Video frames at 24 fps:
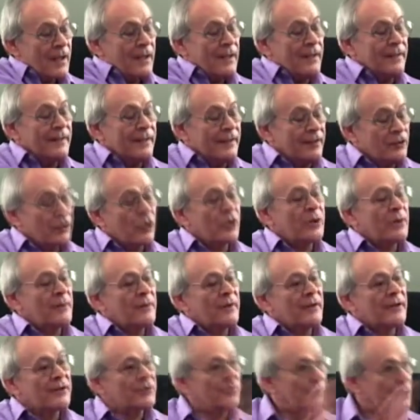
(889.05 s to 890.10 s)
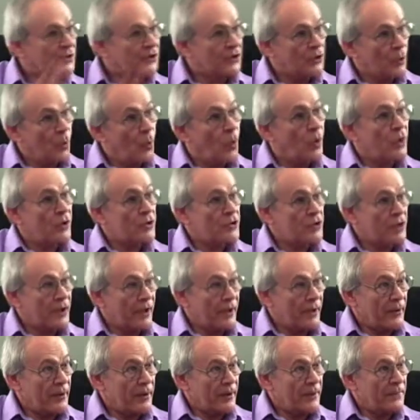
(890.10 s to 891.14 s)
They took it because it was in the watershed
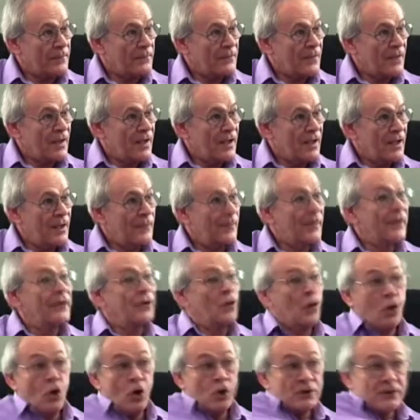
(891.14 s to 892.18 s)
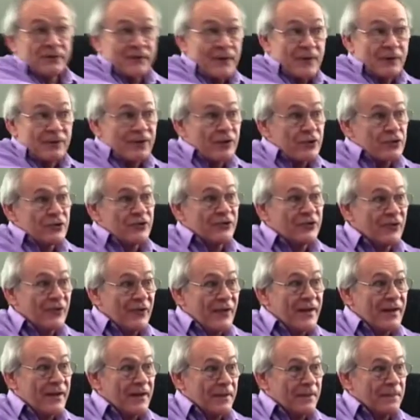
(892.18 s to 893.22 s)
area. But all the foundations are
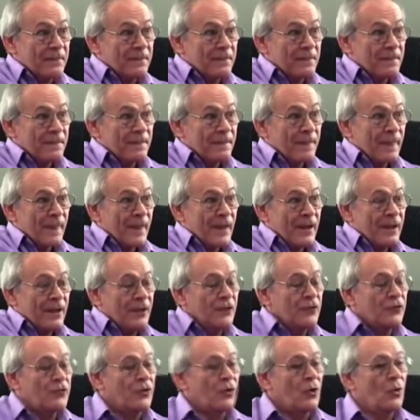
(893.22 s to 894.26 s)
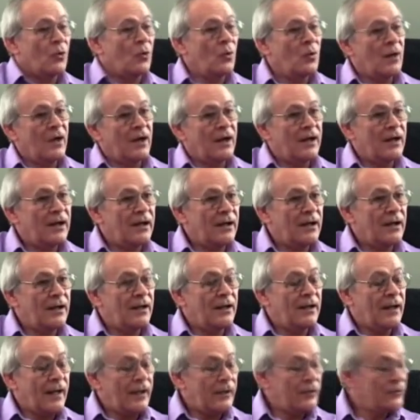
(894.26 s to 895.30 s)
there. So
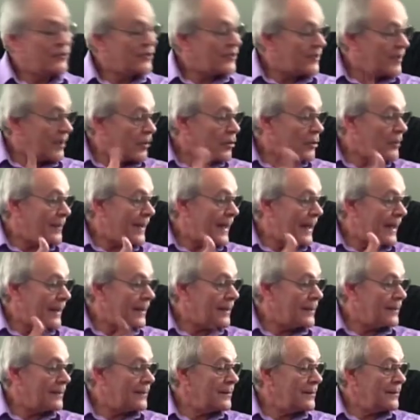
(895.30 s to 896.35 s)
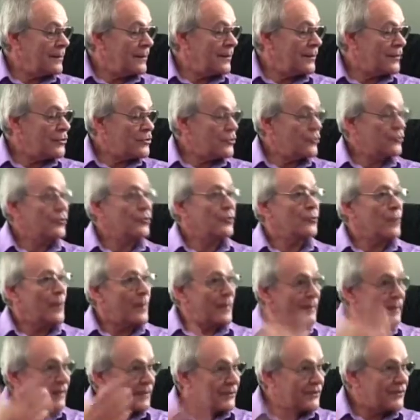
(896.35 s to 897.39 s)
I used to take her back, and she used to
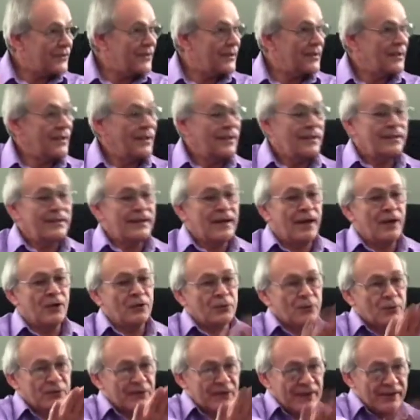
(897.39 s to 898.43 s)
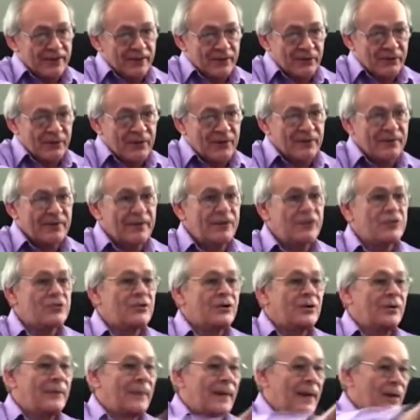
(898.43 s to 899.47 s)
reminisce that the house was on this
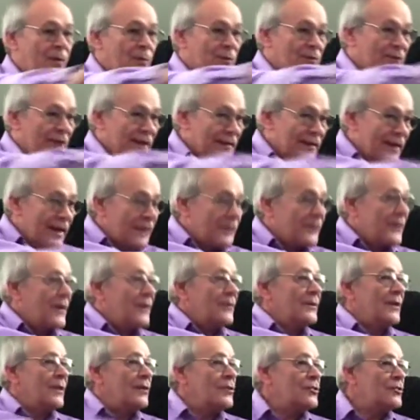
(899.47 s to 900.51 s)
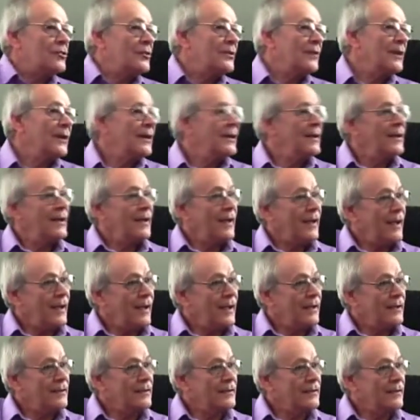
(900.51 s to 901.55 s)
foundation, the barn was on that foundation,
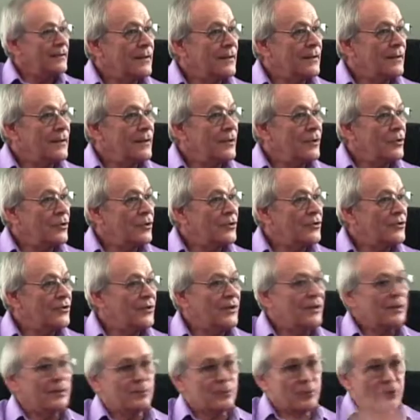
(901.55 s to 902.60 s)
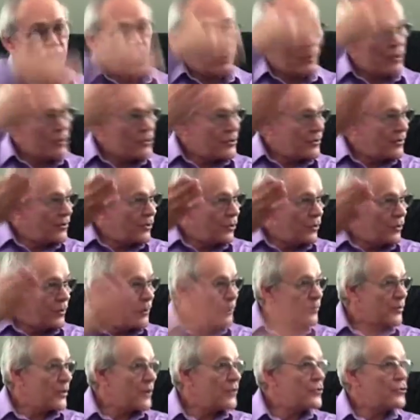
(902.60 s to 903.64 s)
and you could see the brook where her and
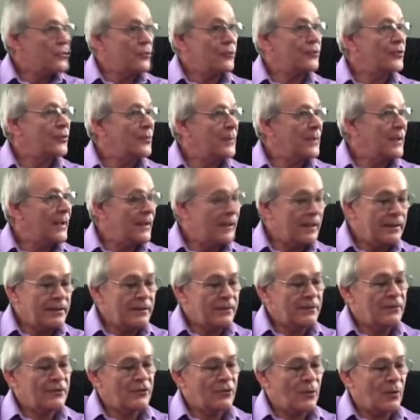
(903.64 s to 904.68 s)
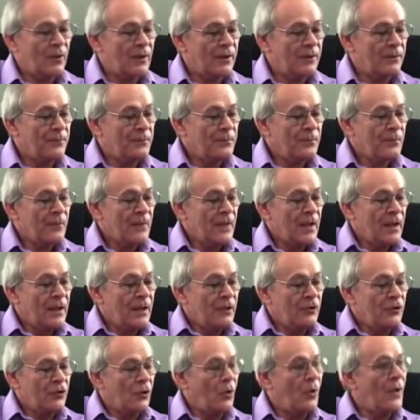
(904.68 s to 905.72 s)
her brothers used to play in, and so on.
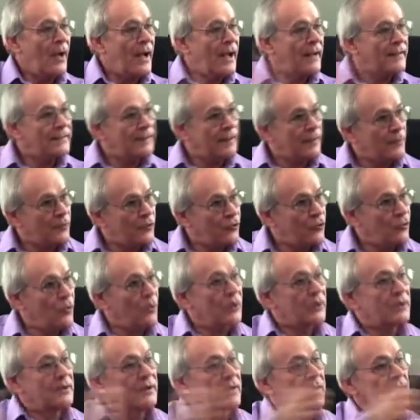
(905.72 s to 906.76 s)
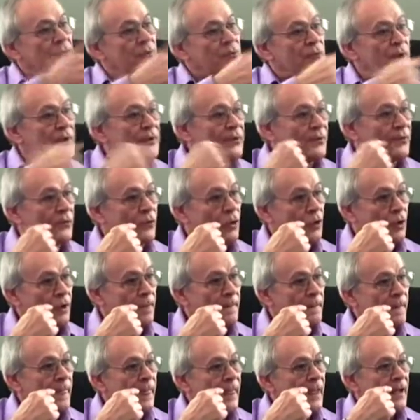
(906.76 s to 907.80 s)
So as I'm circling the
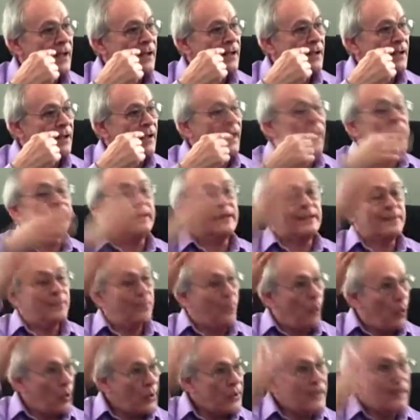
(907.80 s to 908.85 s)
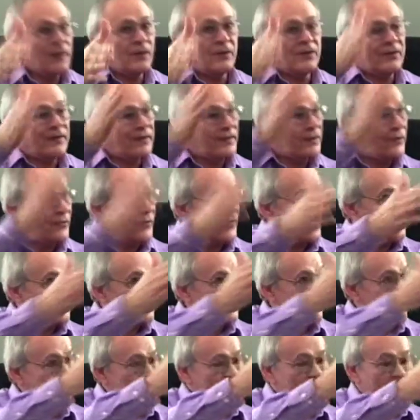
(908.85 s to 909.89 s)
reservoir, I can point out these
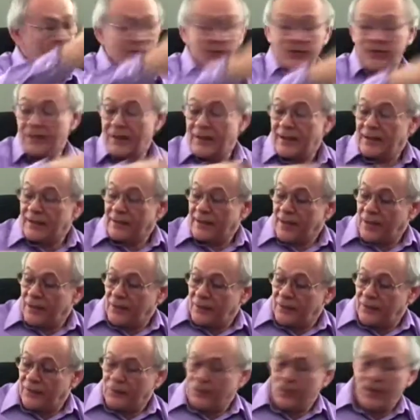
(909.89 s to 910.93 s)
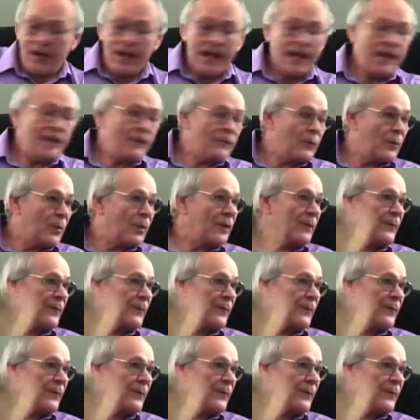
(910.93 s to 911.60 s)
foundations. Now, if you have one of